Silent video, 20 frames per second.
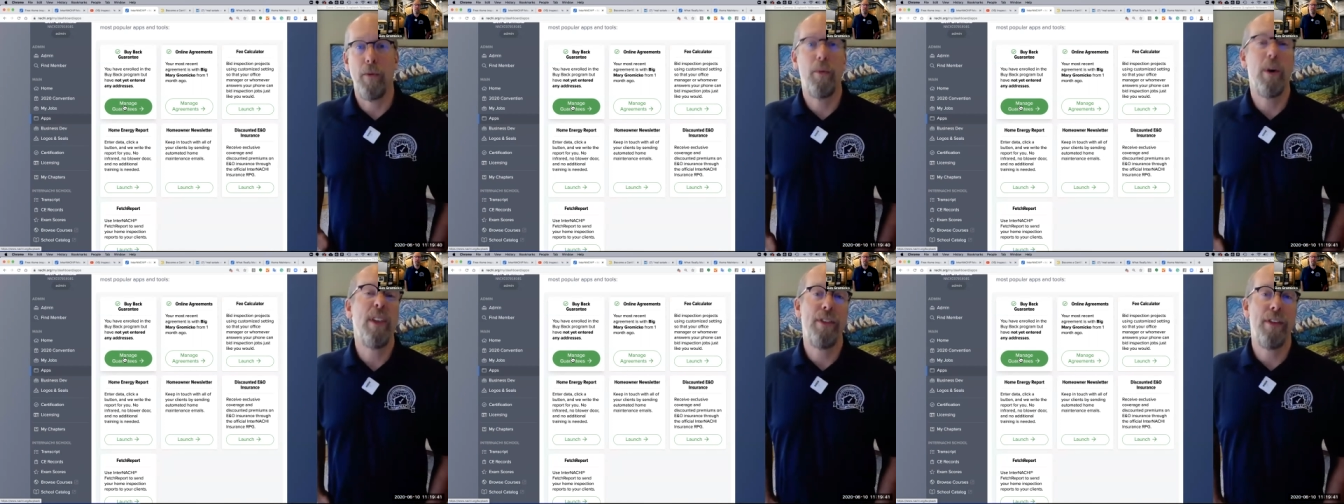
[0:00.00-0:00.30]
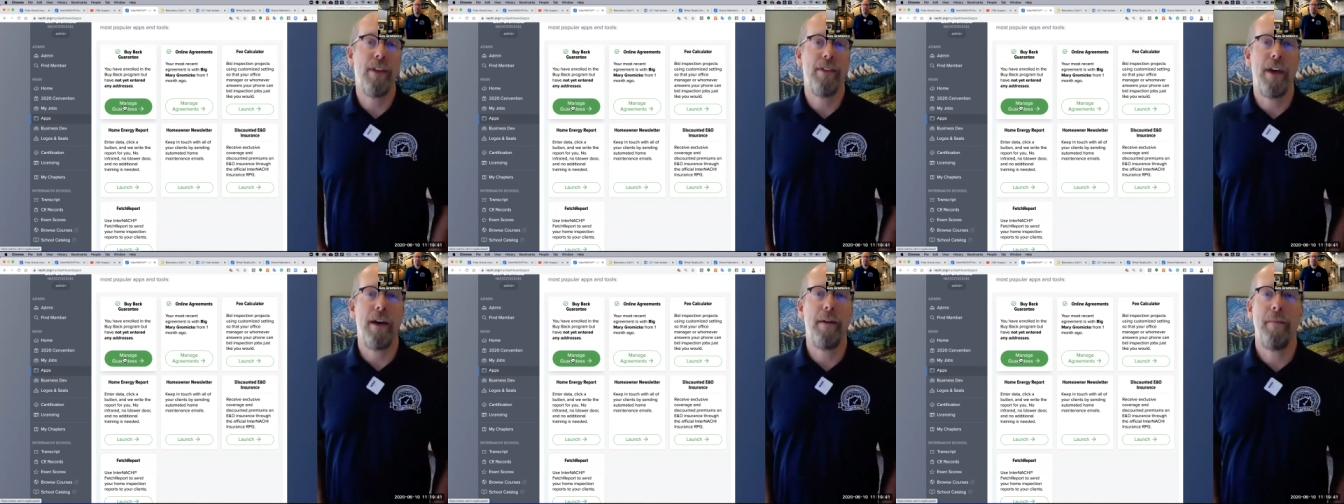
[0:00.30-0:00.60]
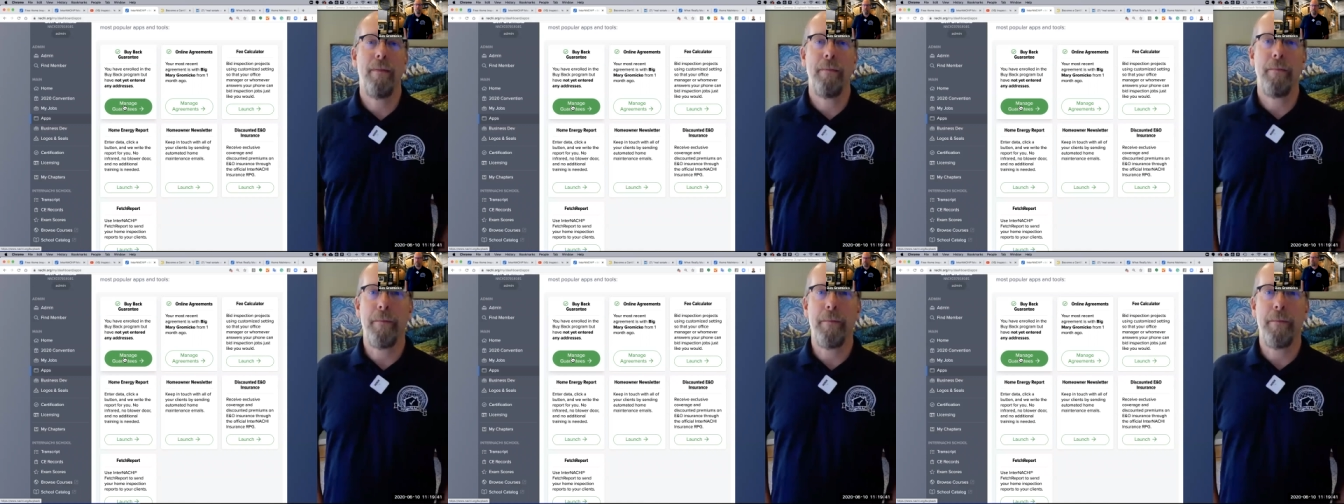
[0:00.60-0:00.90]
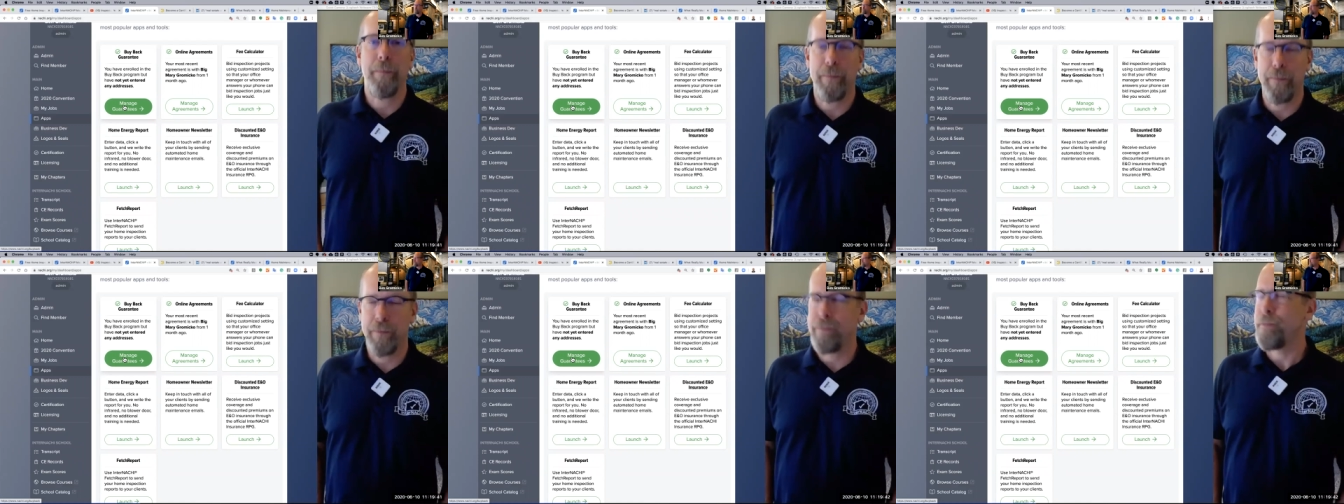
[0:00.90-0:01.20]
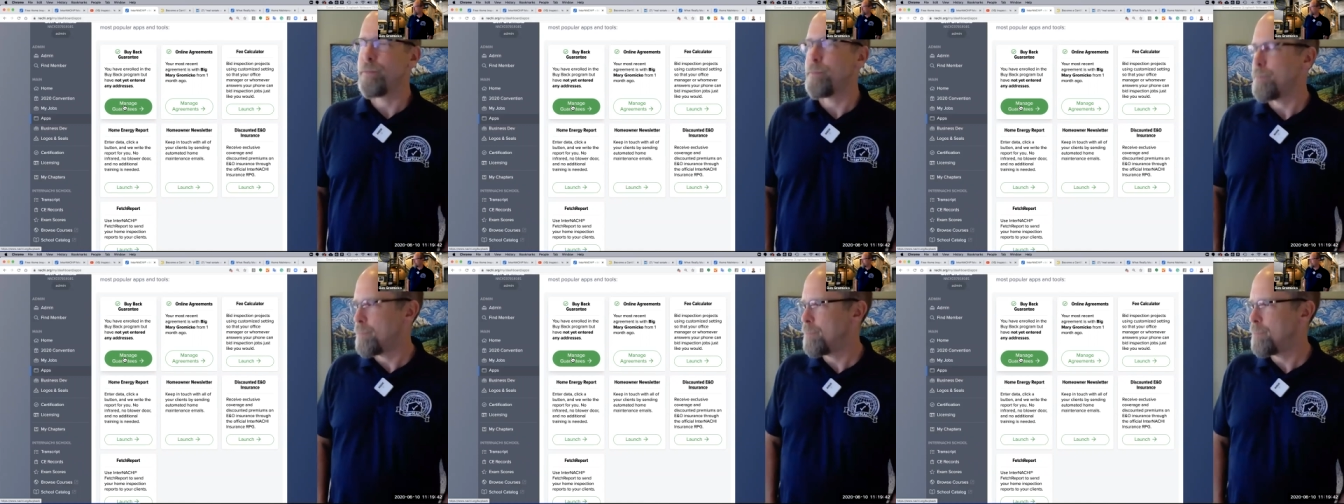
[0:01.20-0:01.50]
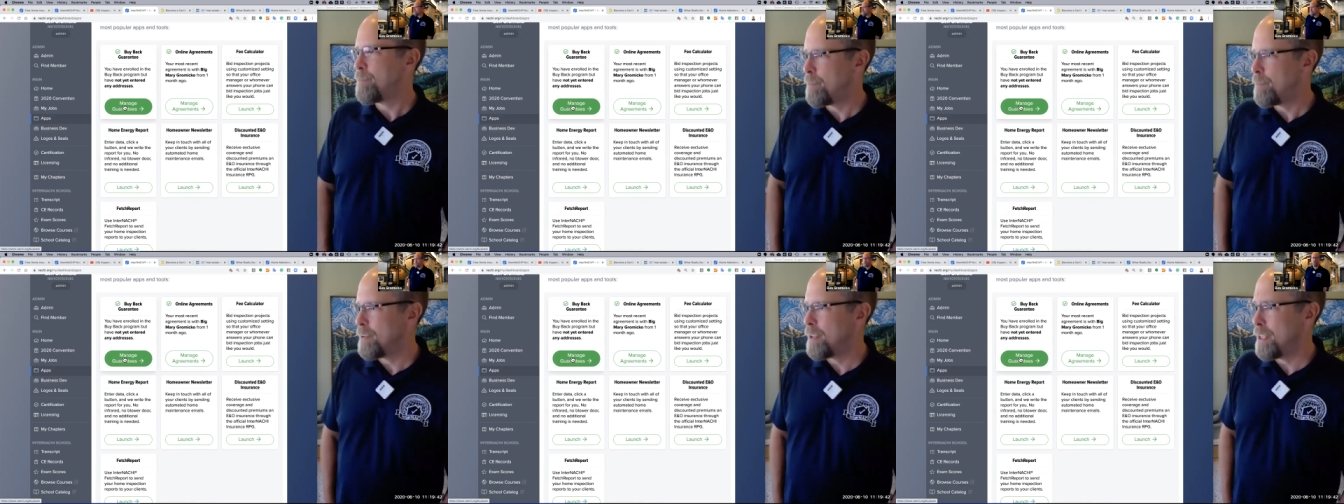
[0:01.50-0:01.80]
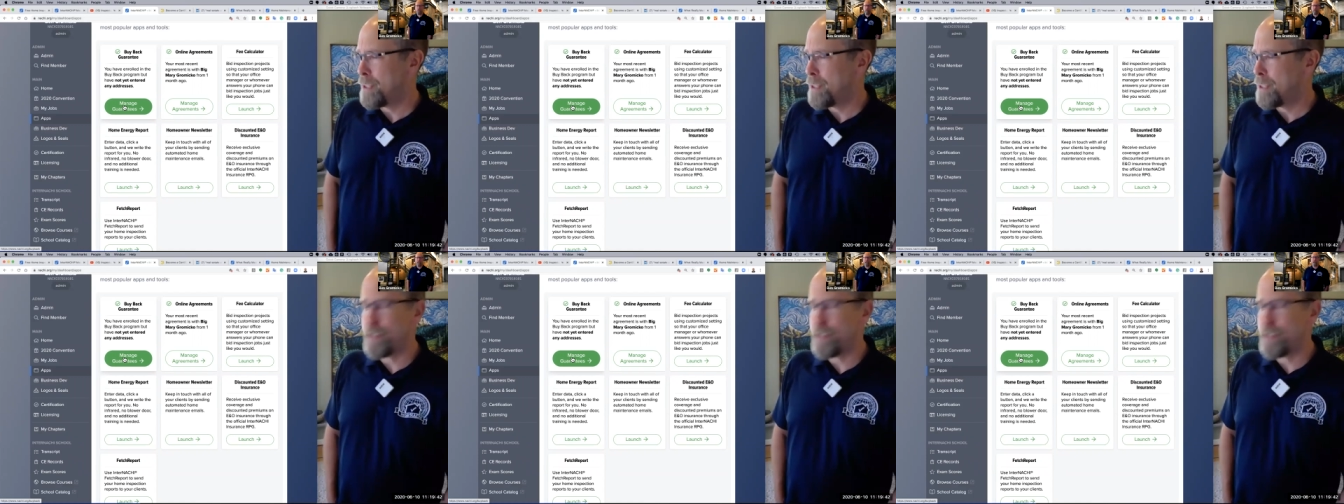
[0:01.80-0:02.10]
them this would
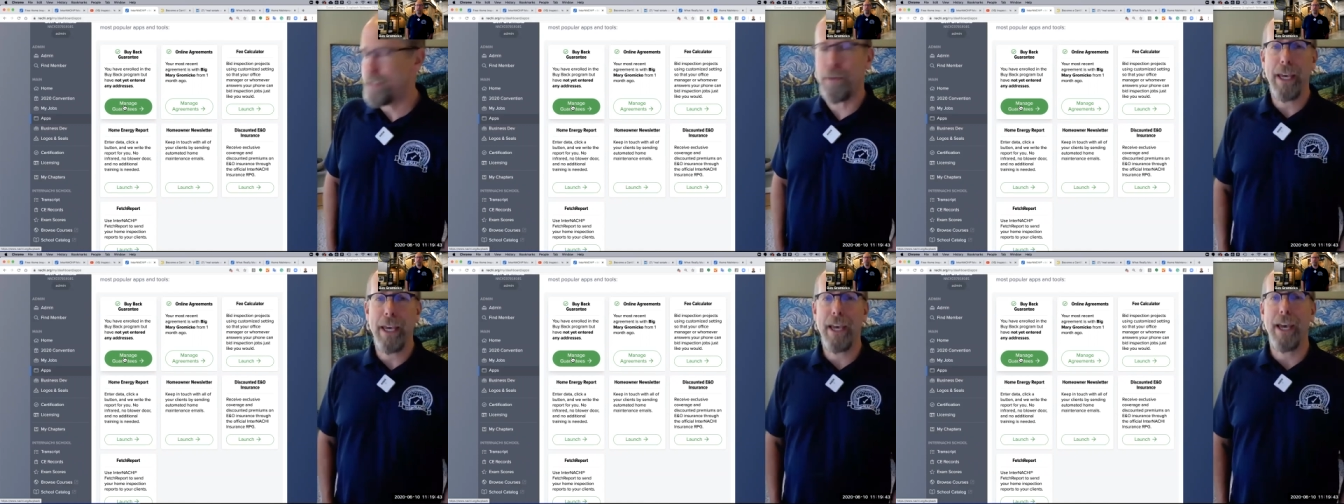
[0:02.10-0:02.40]
be it